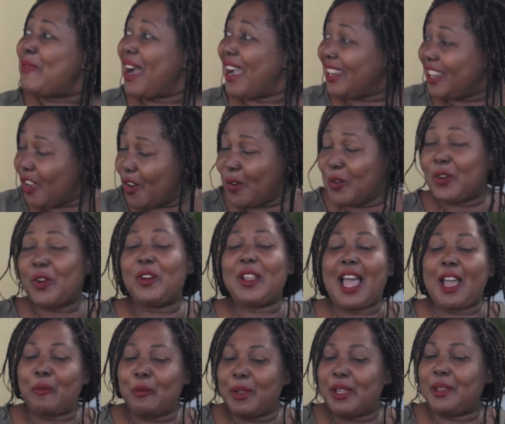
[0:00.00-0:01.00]
Buy local.
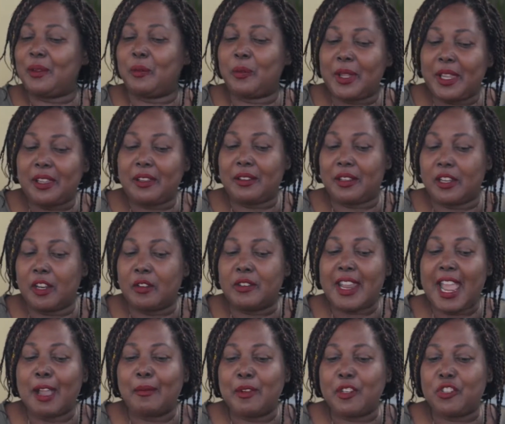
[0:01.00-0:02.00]
And we
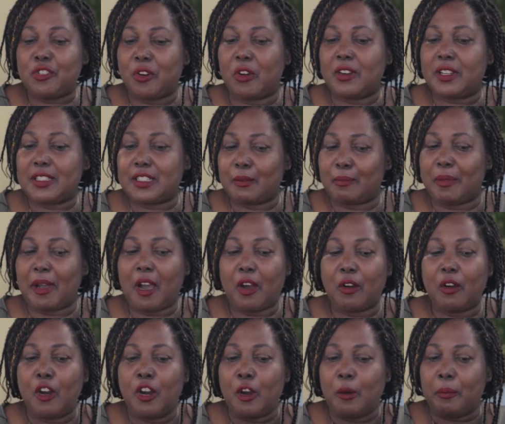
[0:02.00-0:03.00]
Nyamantrod is
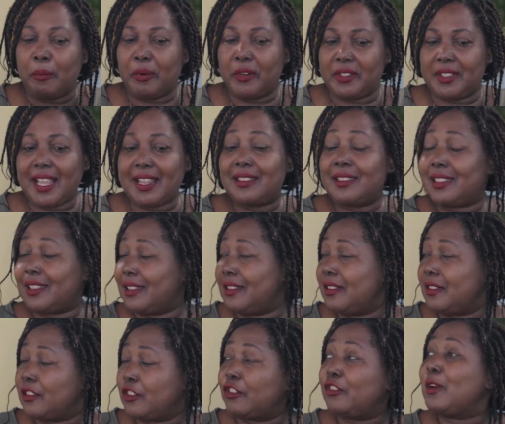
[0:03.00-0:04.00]
about presenting
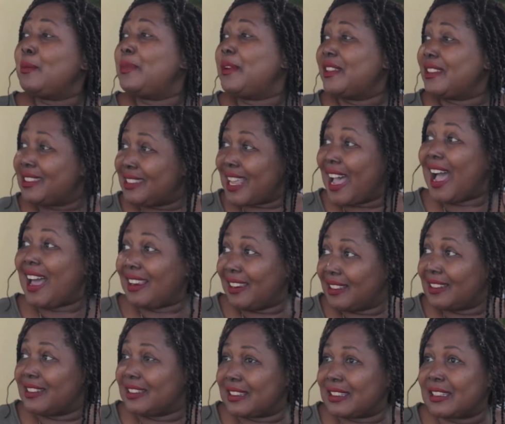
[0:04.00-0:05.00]
Caribbean
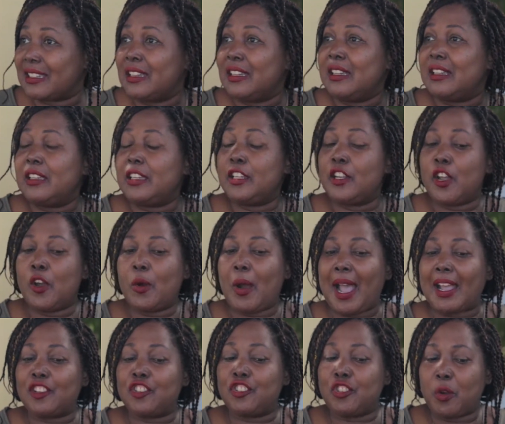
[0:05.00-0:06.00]
talents,
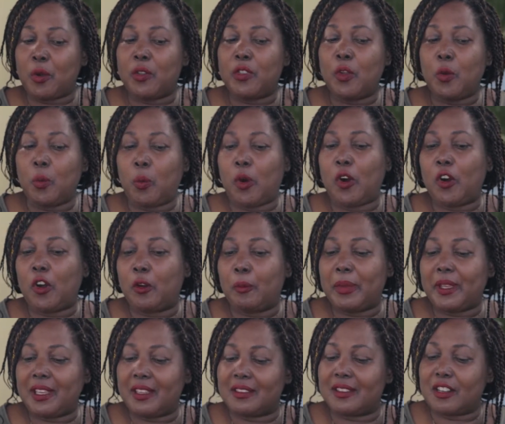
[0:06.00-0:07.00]
and showing the world,
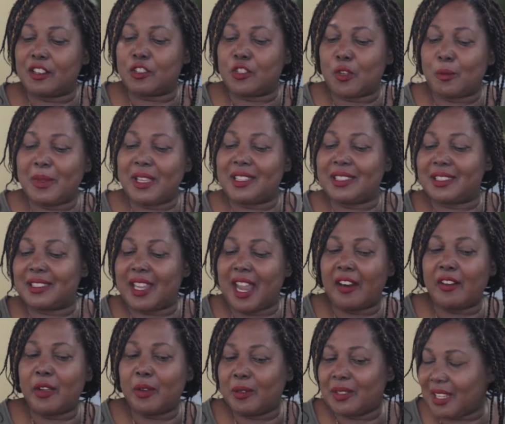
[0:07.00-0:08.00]
because there's so many
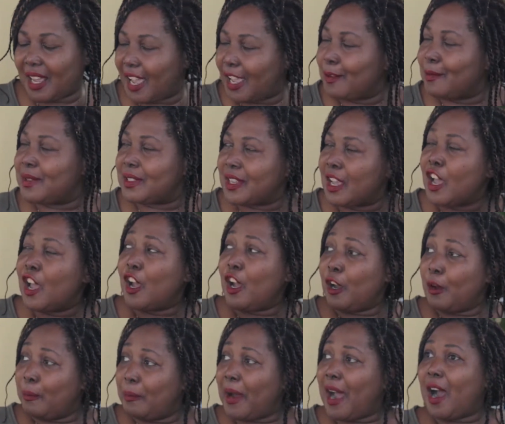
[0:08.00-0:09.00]
stereotypes
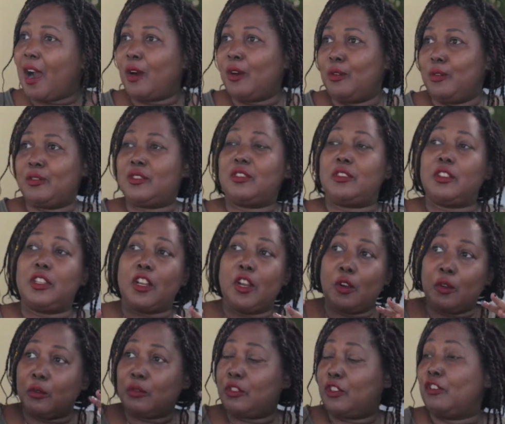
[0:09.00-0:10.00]
about,
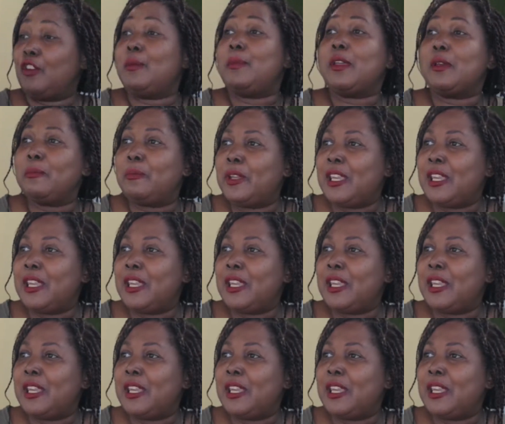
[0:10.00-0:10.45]
Caribbean